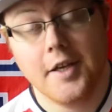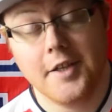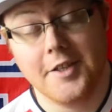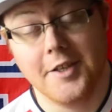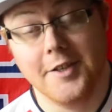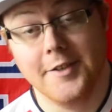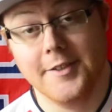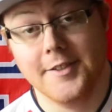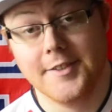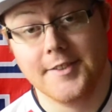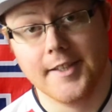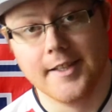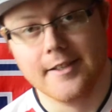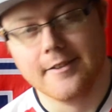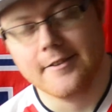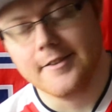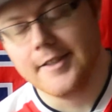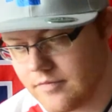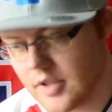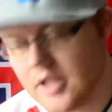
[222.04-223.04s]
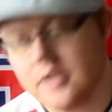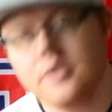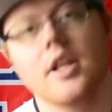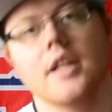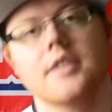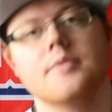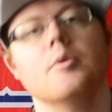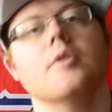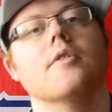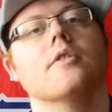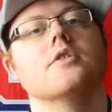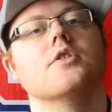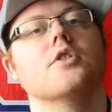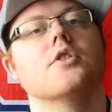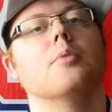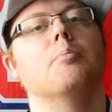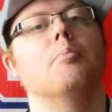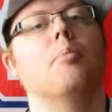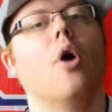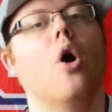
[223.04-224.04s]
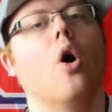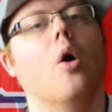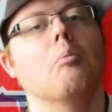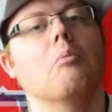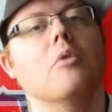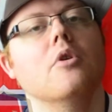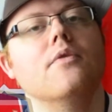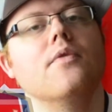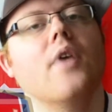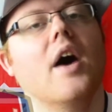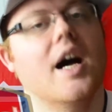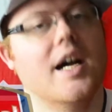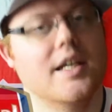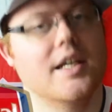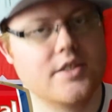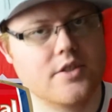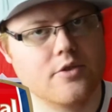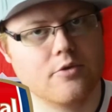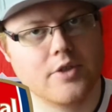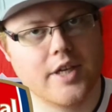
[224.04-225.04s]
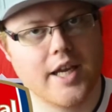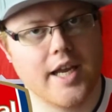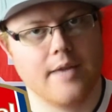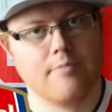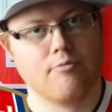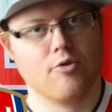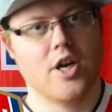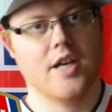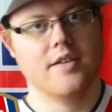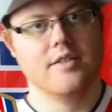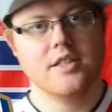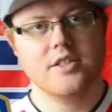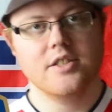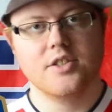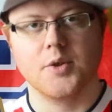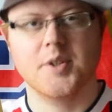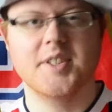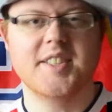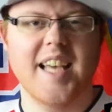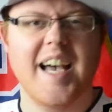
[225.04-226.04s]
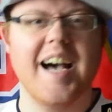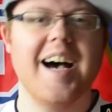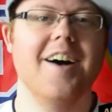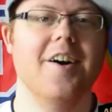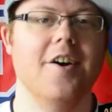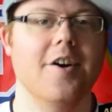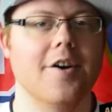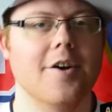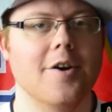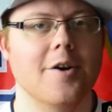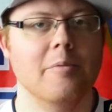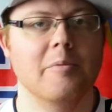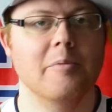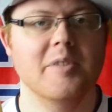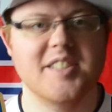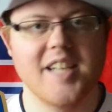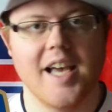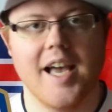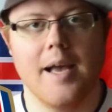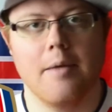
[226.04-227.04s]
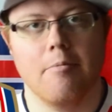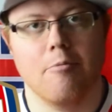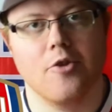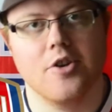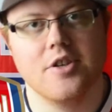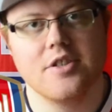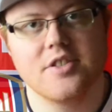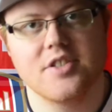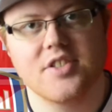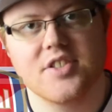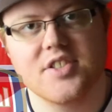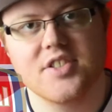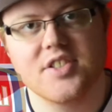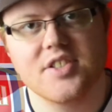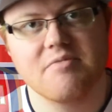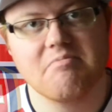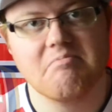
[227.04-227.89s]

Can you tell? So let's move on to the Bournemouth-Arsenal game, right? So it's at home, it's at Emirates.